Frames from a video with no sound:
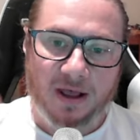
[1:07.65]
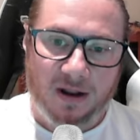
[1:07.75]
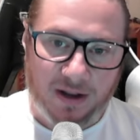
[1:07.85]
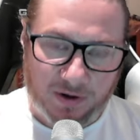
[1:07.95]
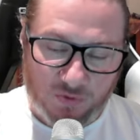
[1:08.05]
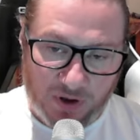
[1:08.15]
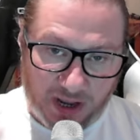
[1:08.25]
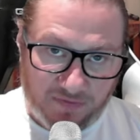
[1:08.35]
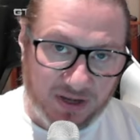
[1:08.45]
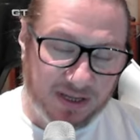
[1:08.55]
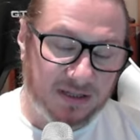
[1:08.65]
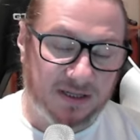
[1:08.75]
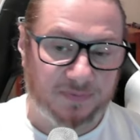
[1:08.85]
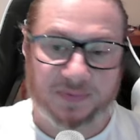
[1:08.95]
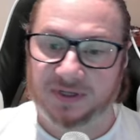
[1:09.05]
like we're having in
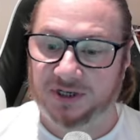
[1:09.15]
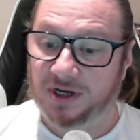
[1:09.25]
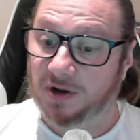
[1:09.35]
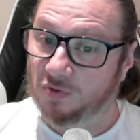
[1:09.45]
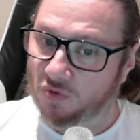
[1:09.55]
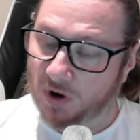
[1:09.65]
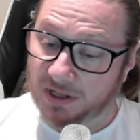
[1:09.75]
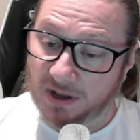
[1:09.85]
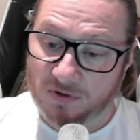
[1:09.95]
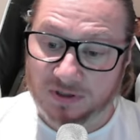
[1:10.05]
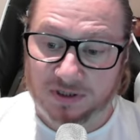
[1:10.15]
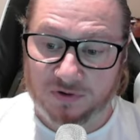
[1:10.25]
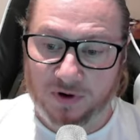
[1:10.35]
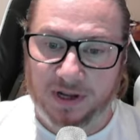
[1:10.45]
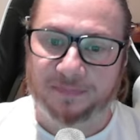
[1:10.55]
this position right now on the screen.